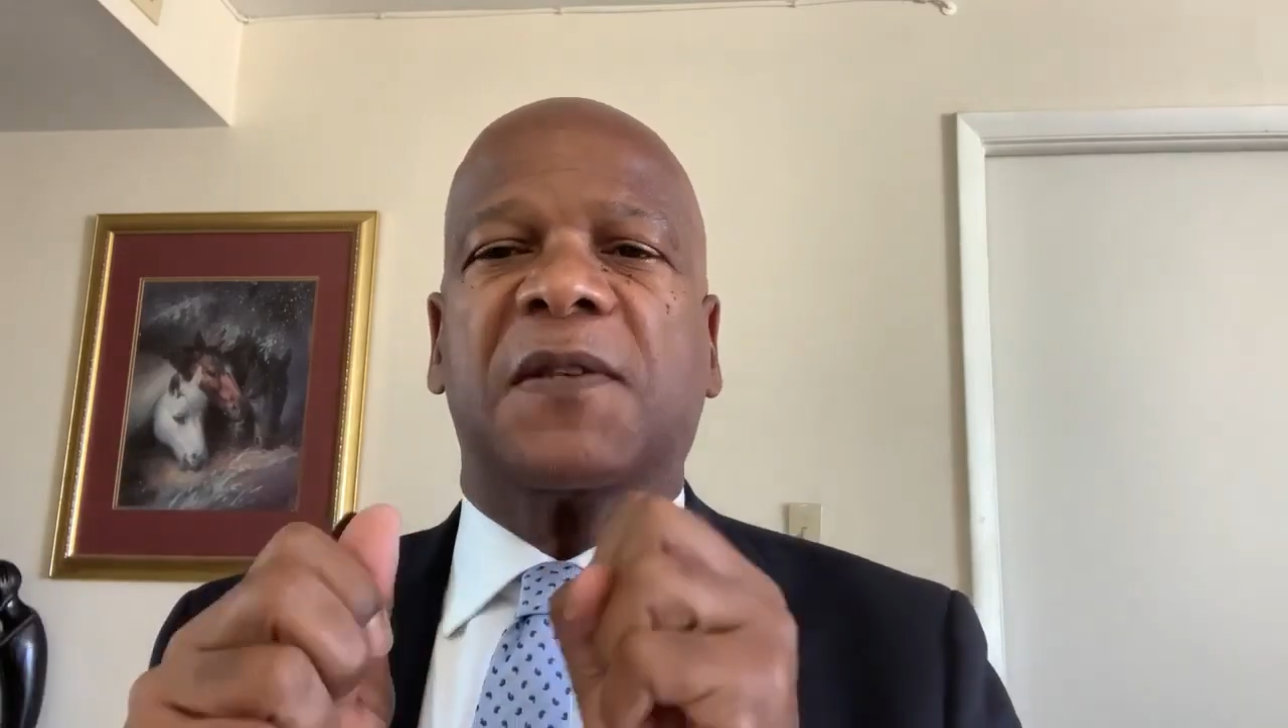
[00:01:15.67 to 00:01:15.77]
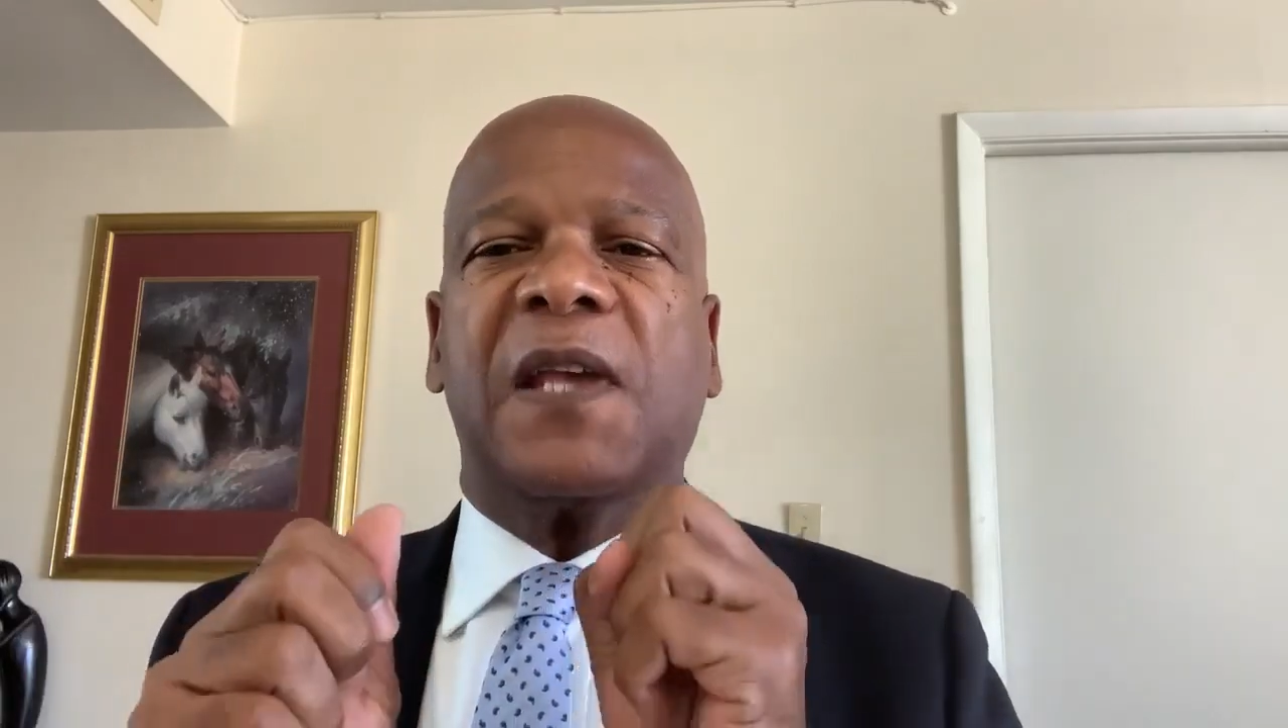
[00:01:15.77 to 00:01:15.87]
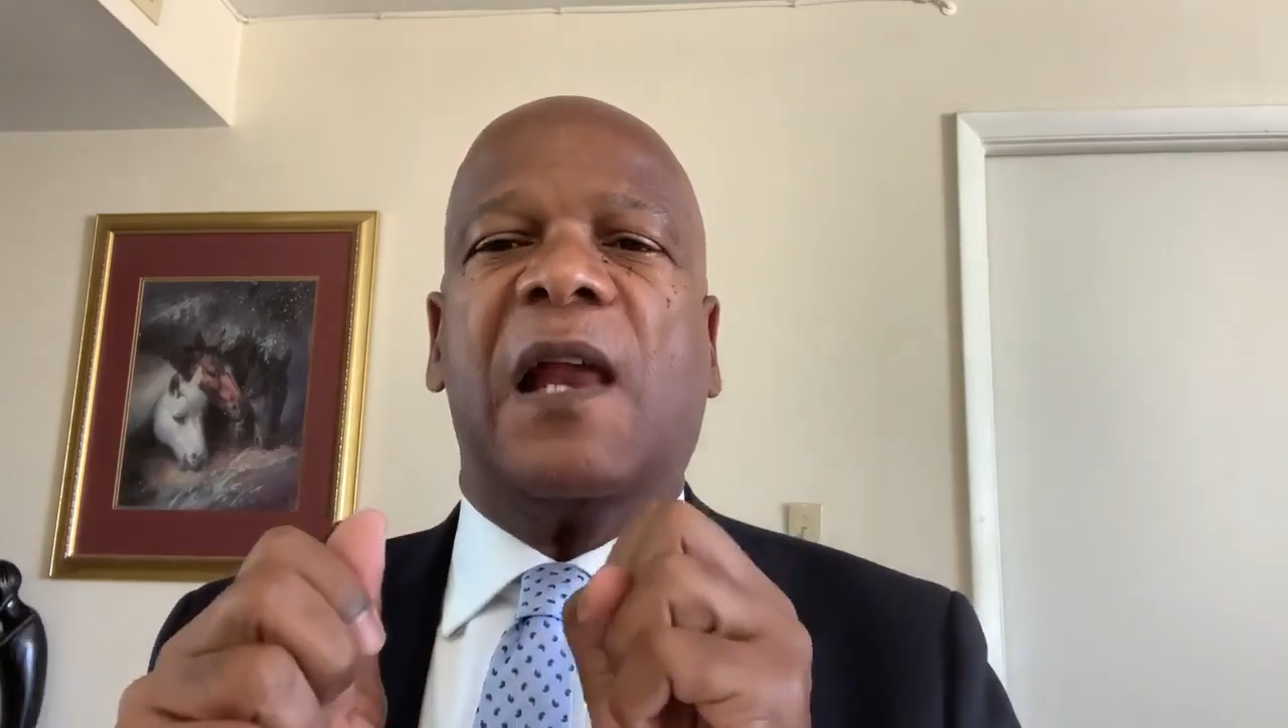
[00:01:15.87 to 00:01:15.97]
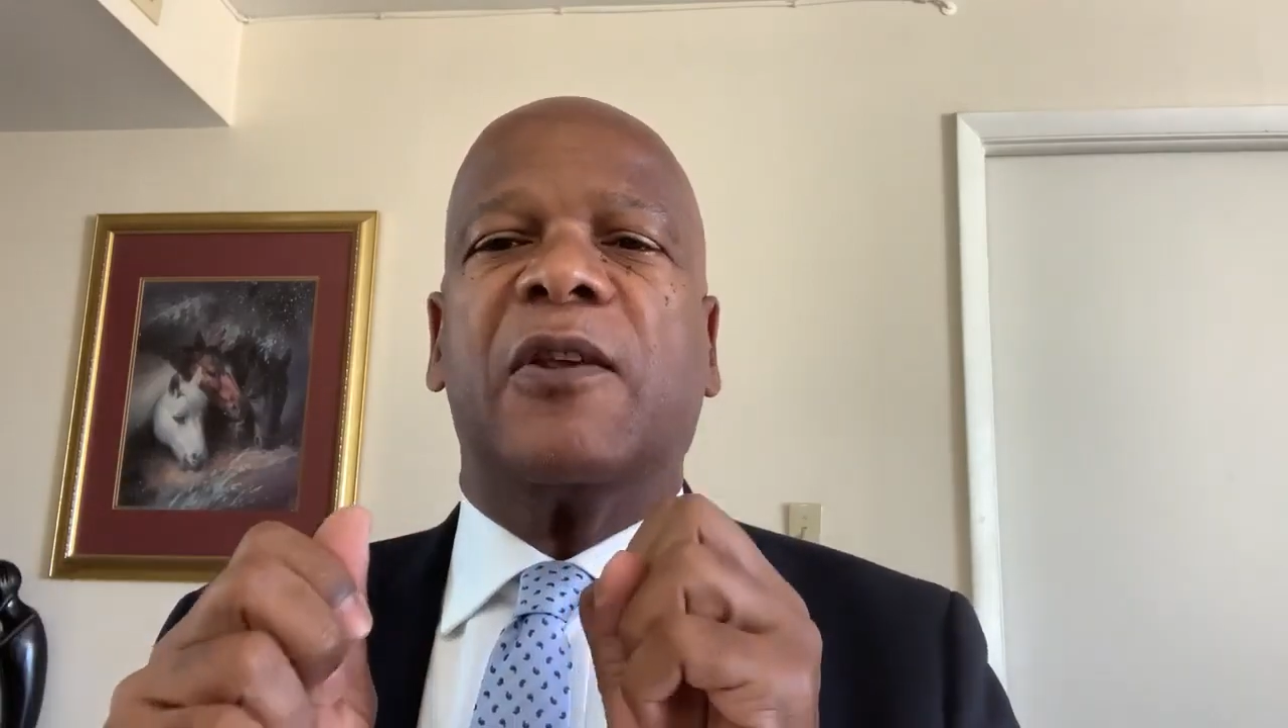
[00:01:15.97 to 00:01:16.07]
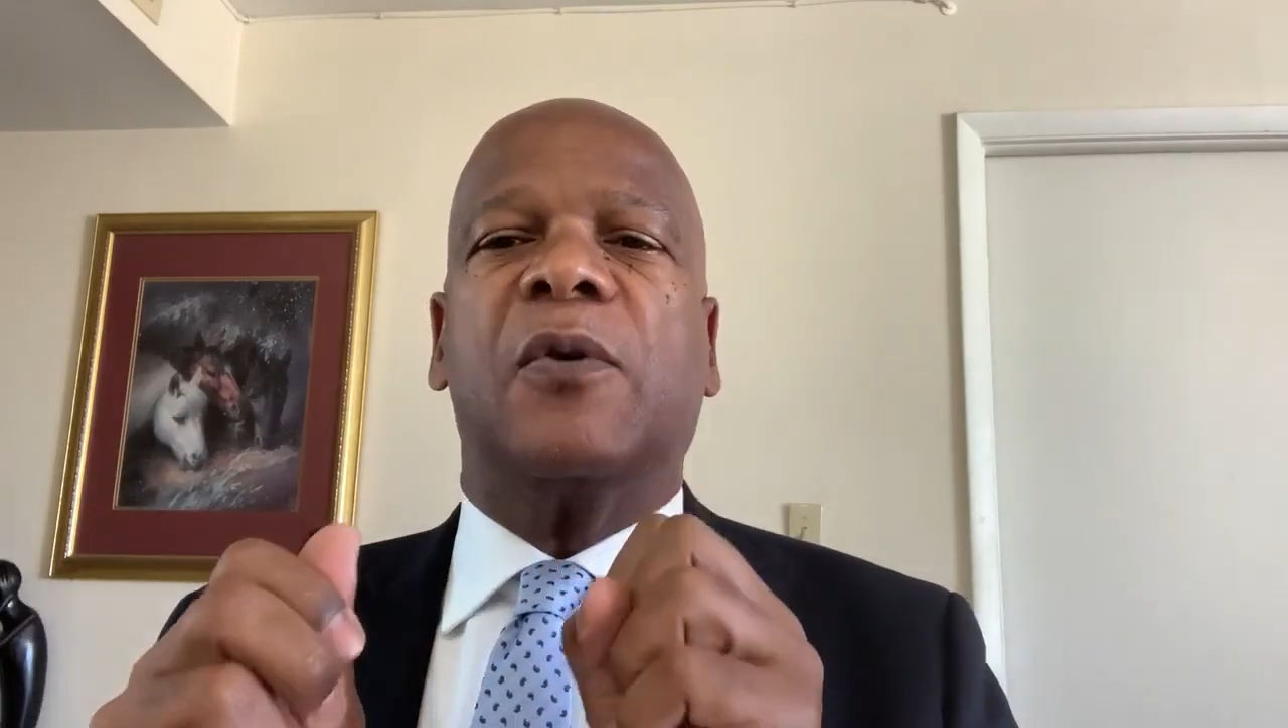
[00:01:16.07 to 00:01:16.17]

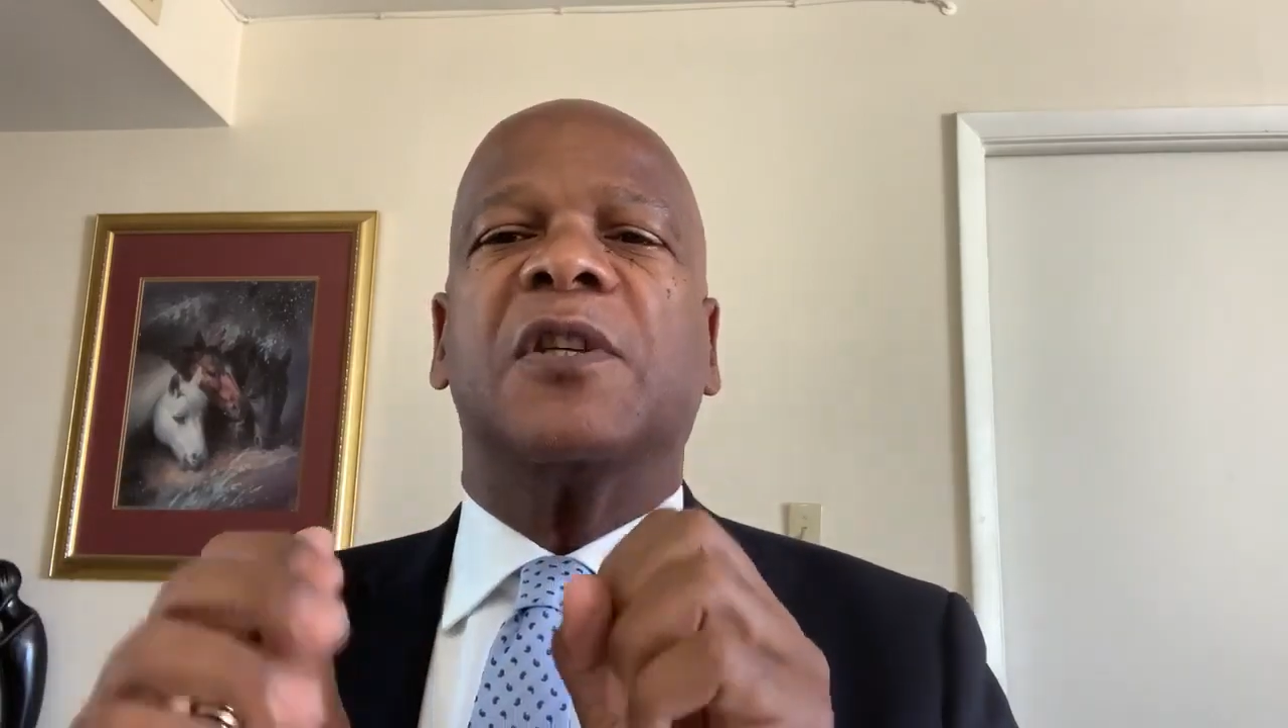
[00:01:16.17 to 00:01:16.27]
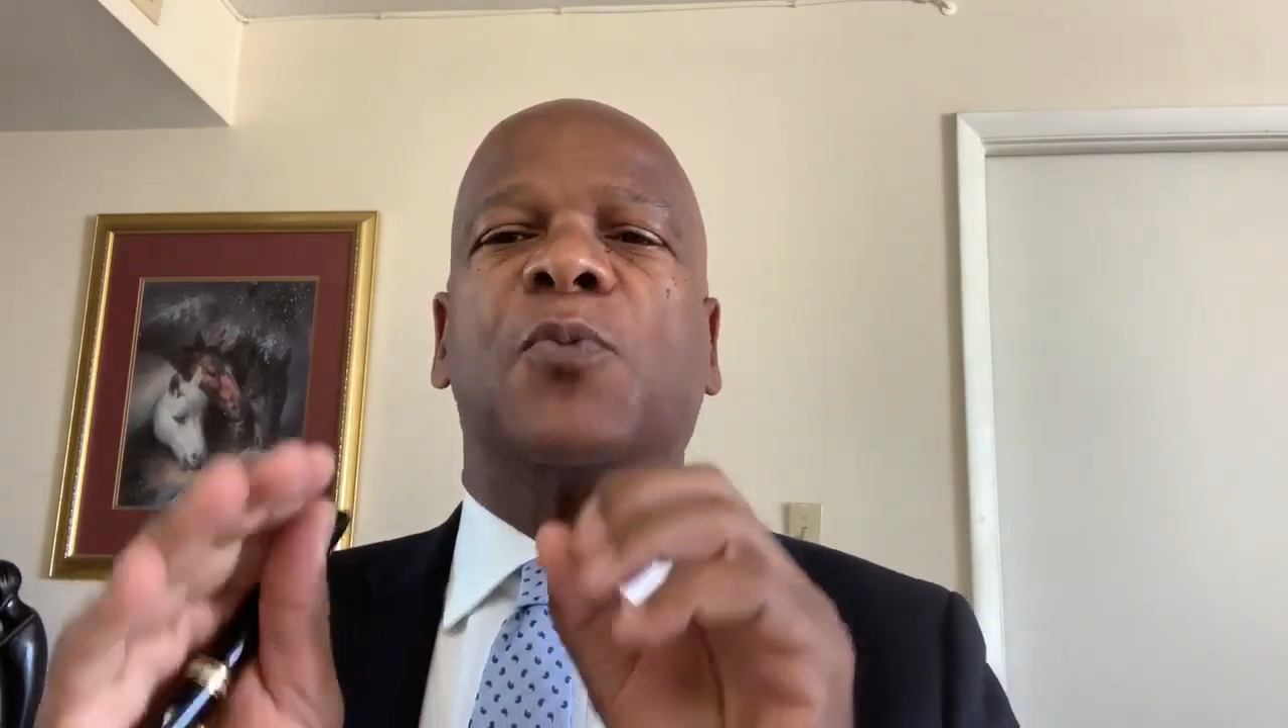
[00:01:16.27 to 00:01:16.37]
tell you is